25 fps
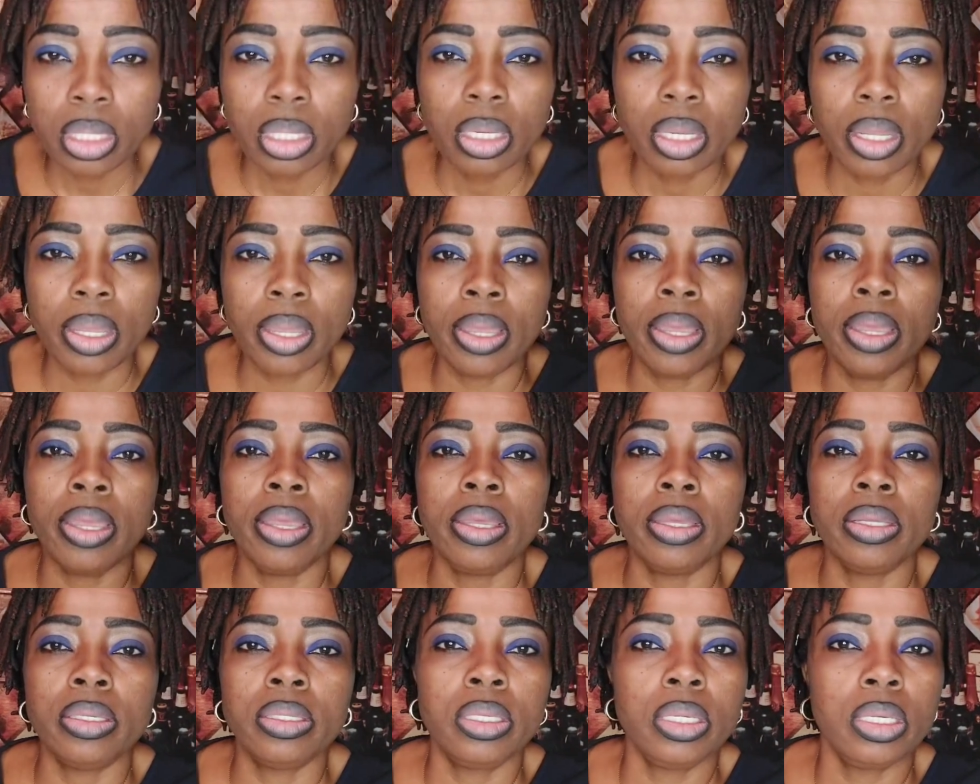
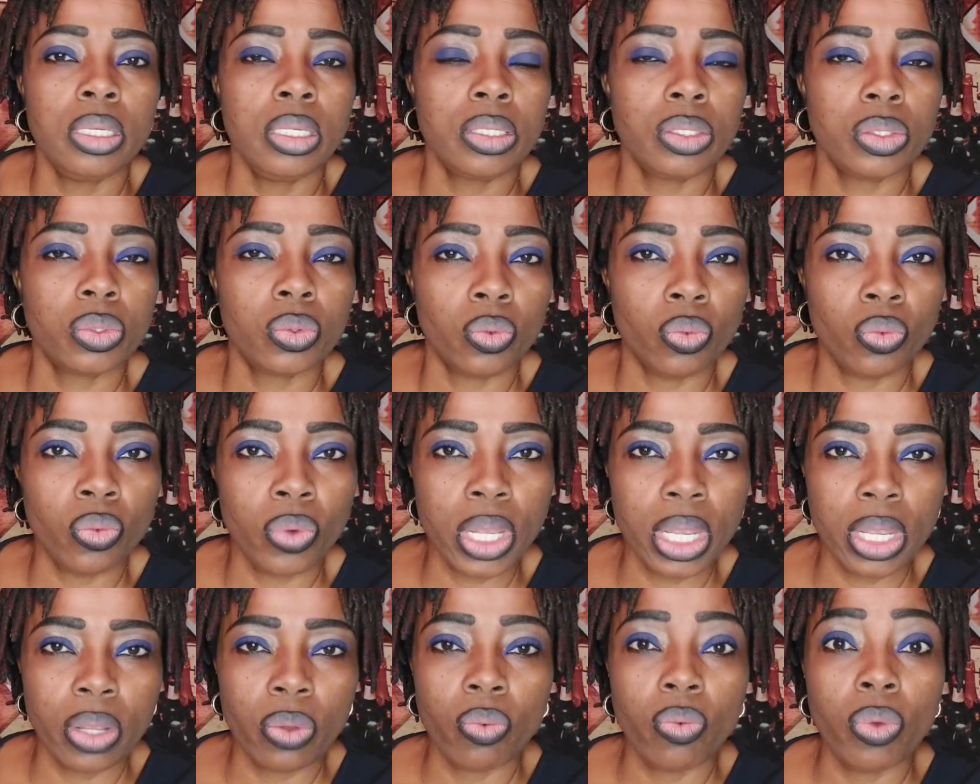this
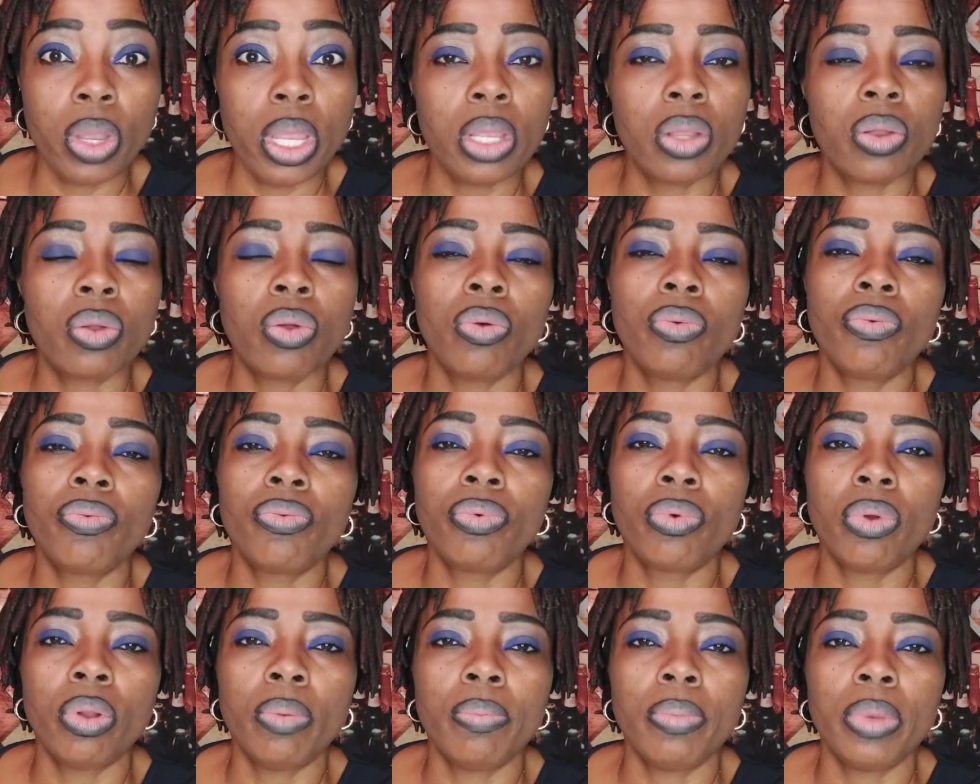we come
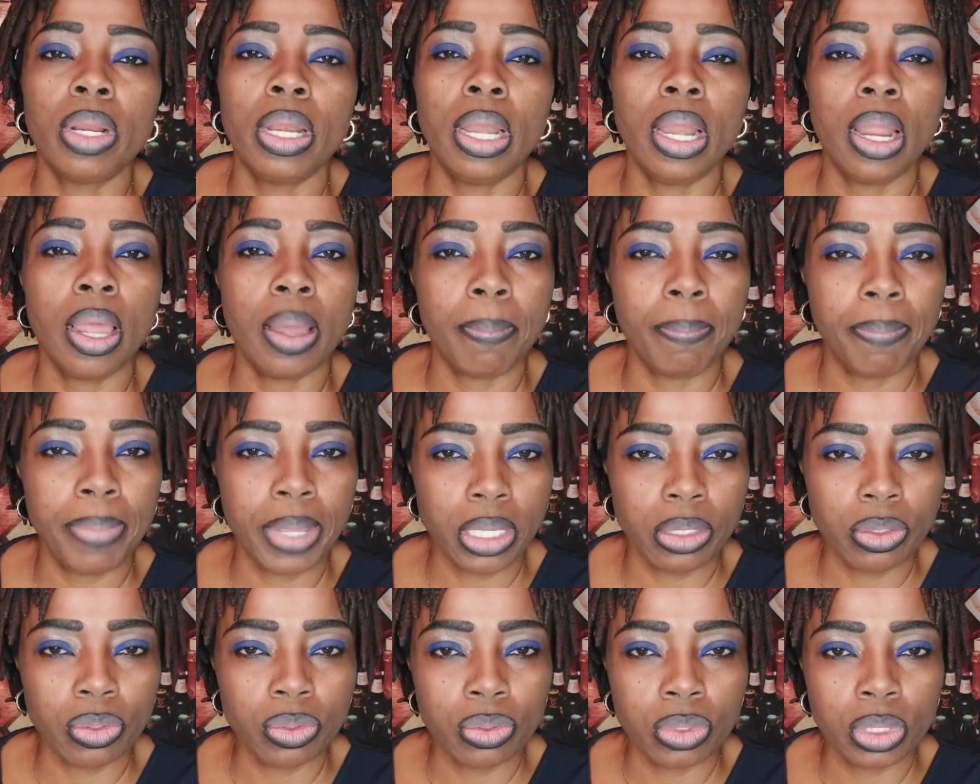from
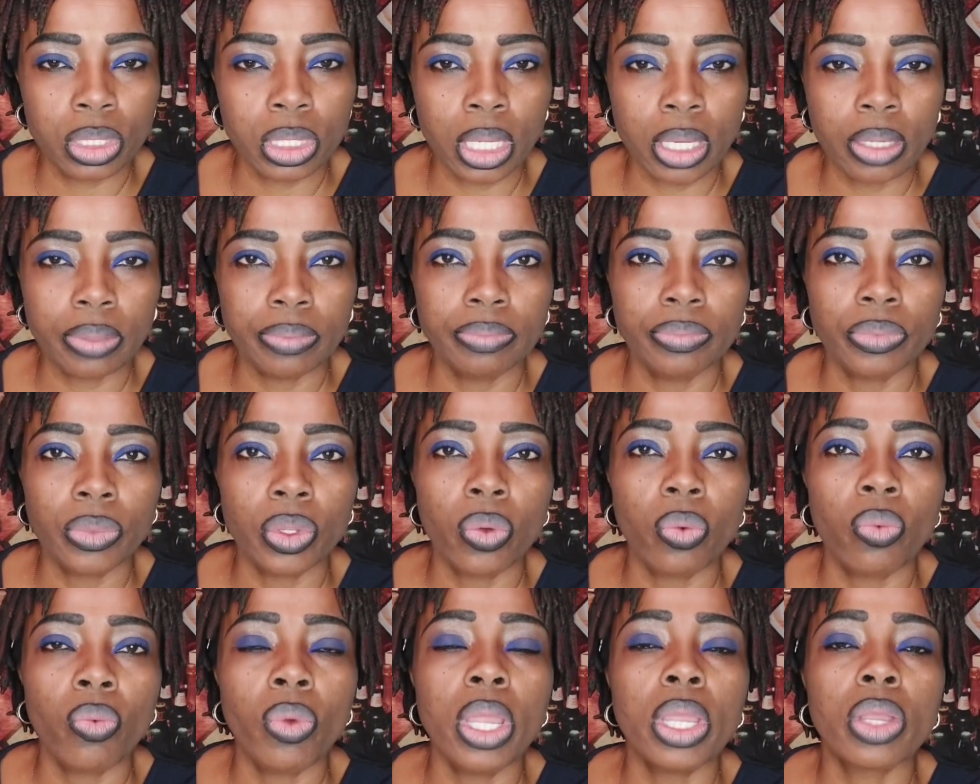Lampedusa,
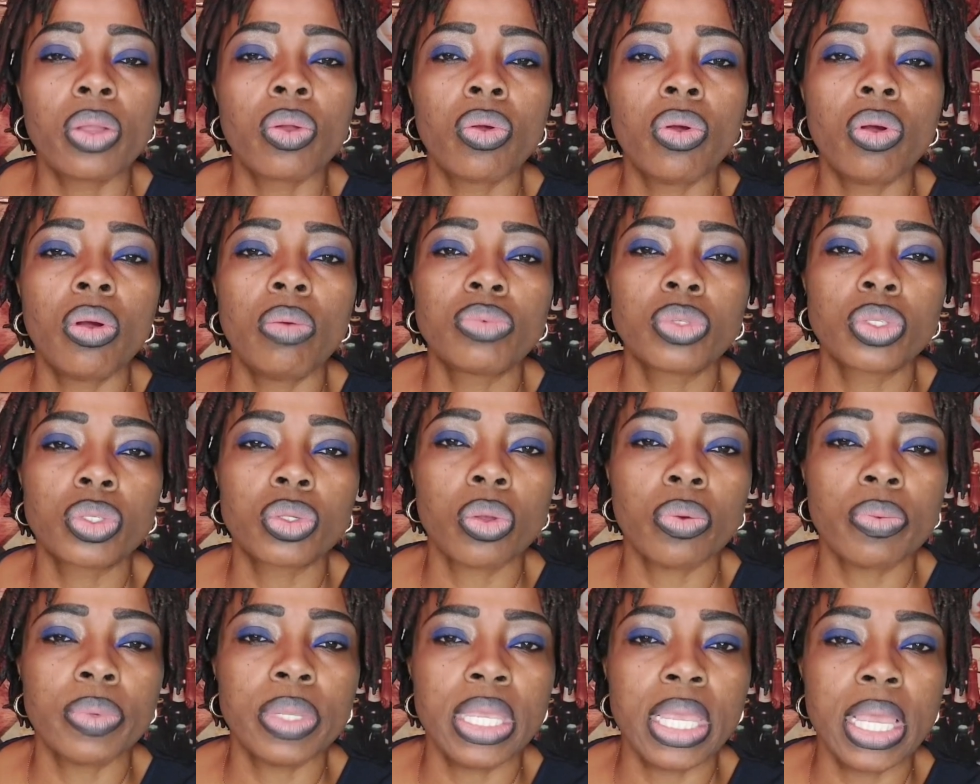where it come
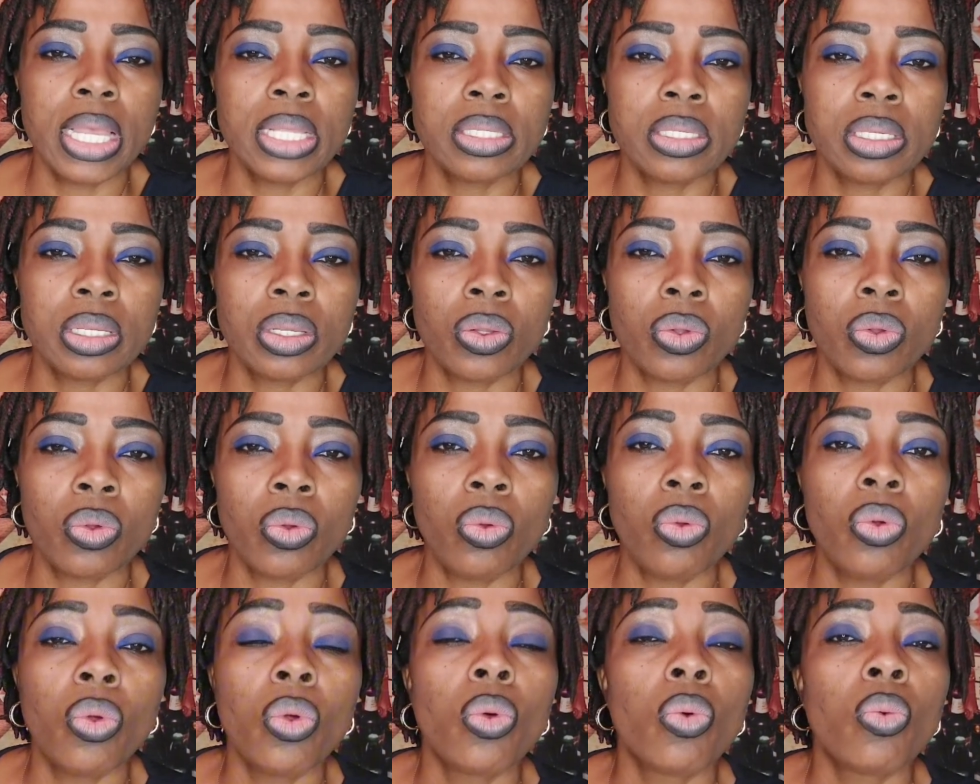some years
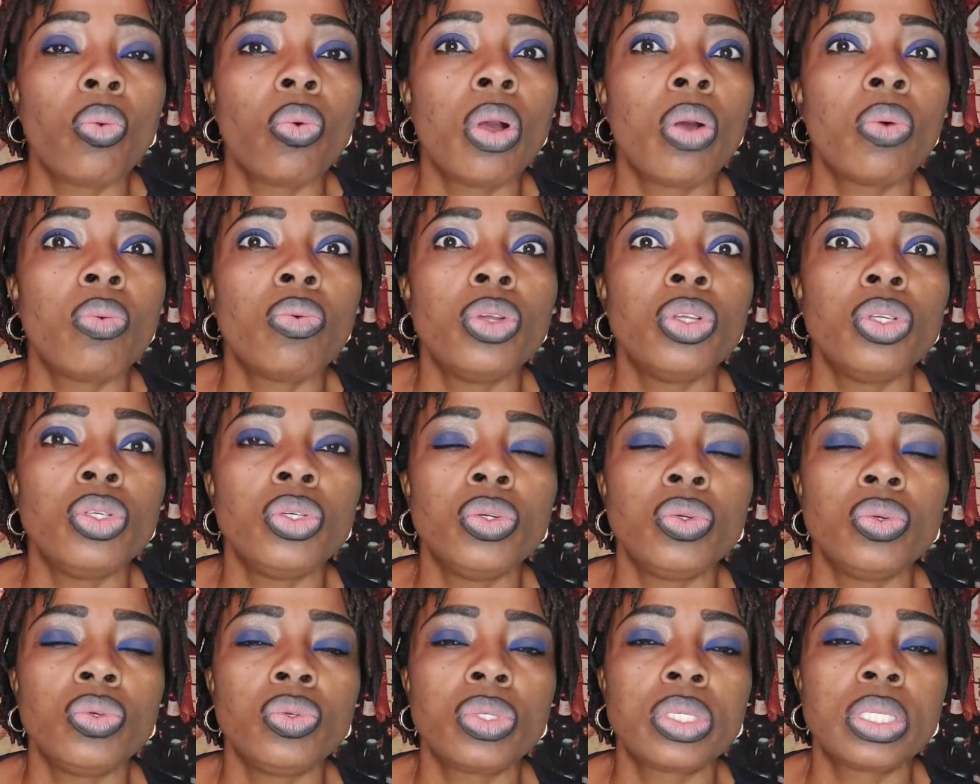ago, where we
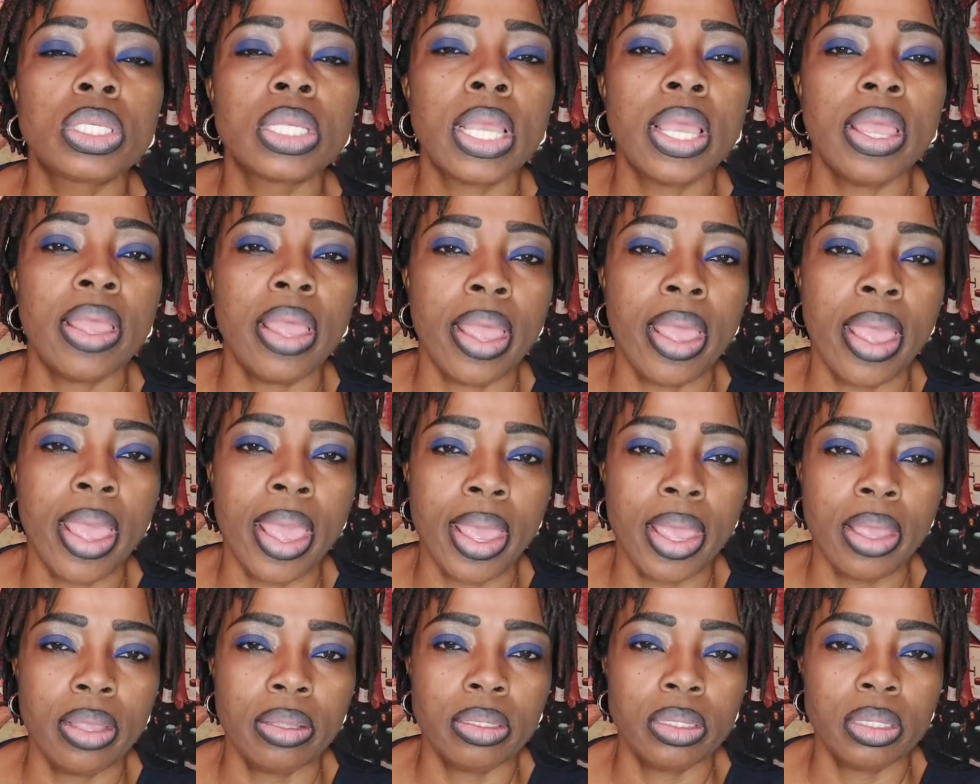use
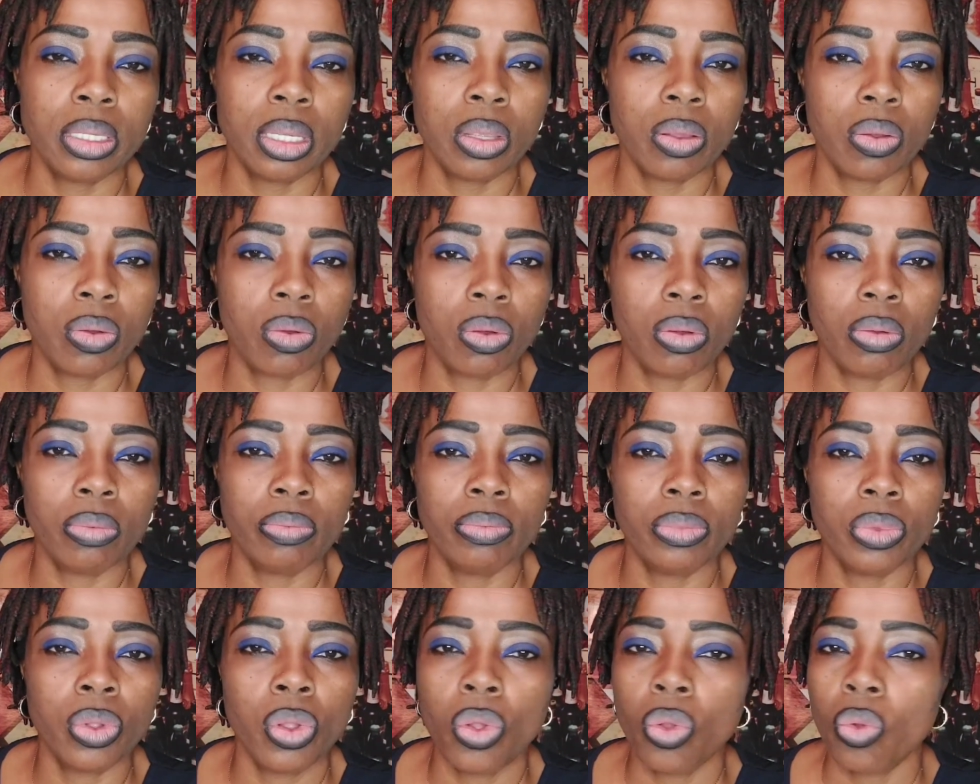air take home.
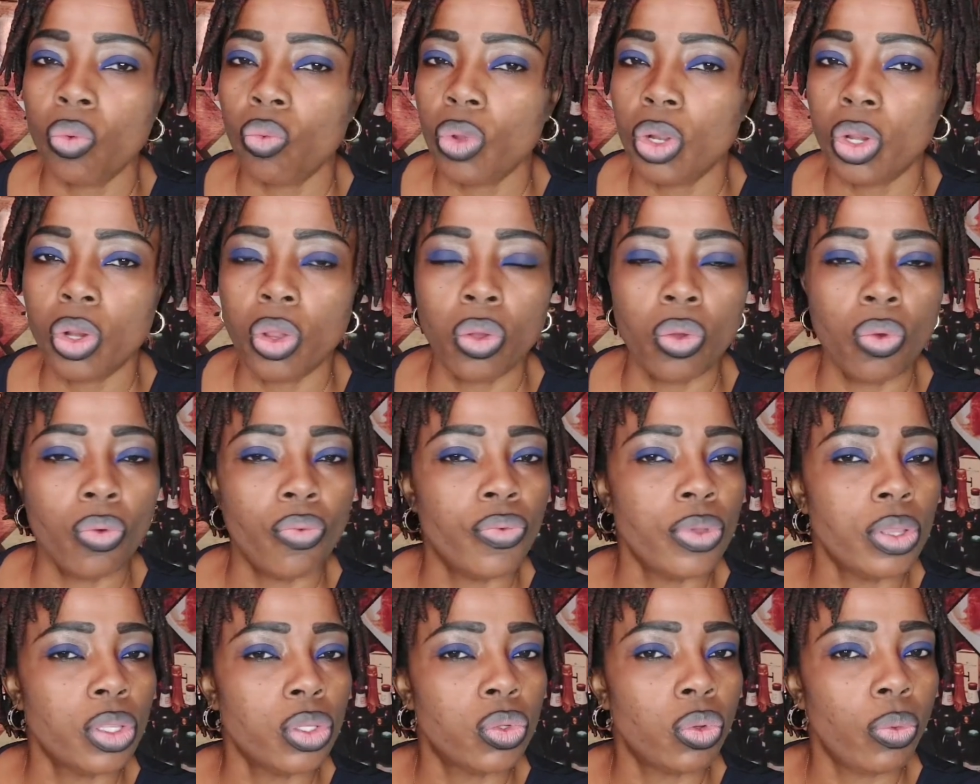We're not going to
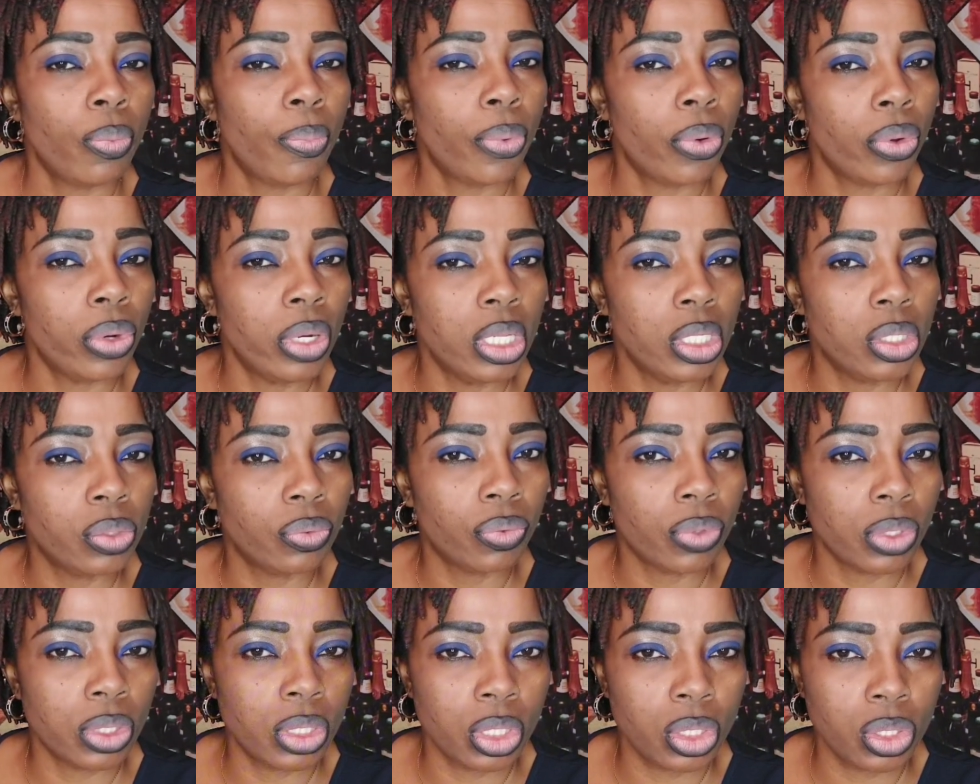fit to police
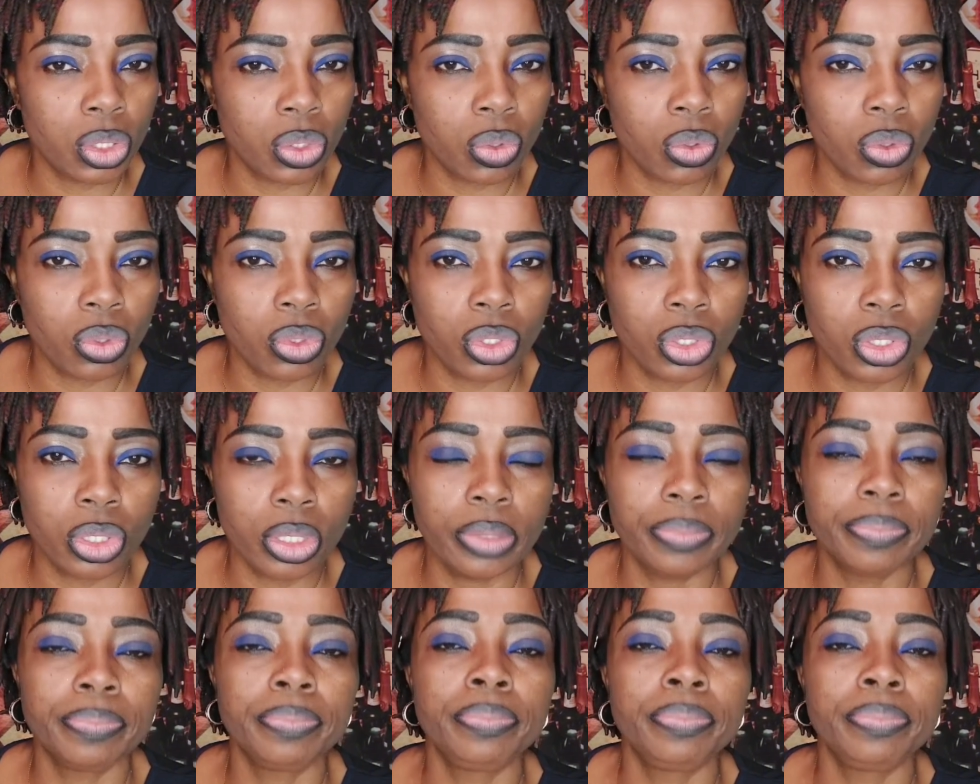for this country,